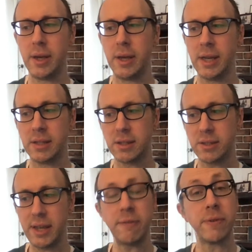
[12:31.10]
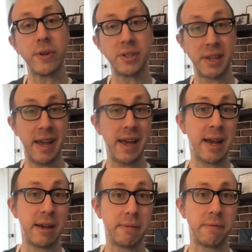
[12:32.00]
It's safer to
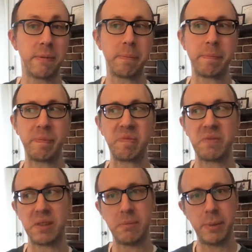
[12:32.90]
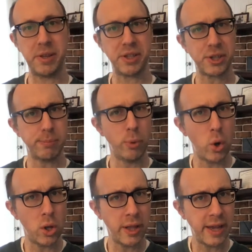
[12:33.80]
have maybe a
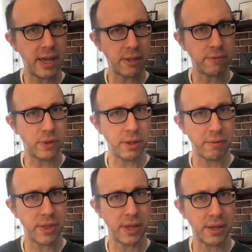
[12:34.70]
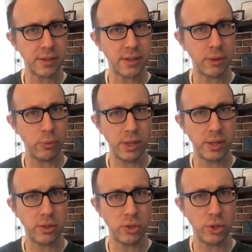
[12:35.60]
small handful of things that we
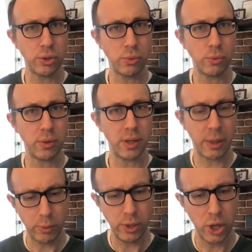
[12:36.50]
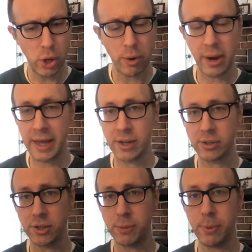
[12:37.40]
can do that we know are at our
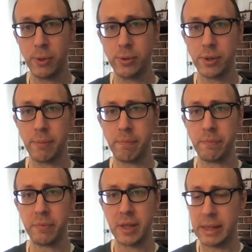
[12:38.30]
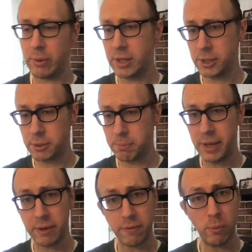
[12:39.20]
disposal, and that we can just
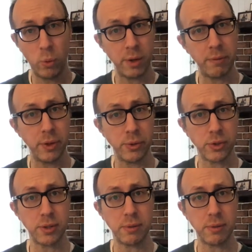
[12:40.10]
pick from one of those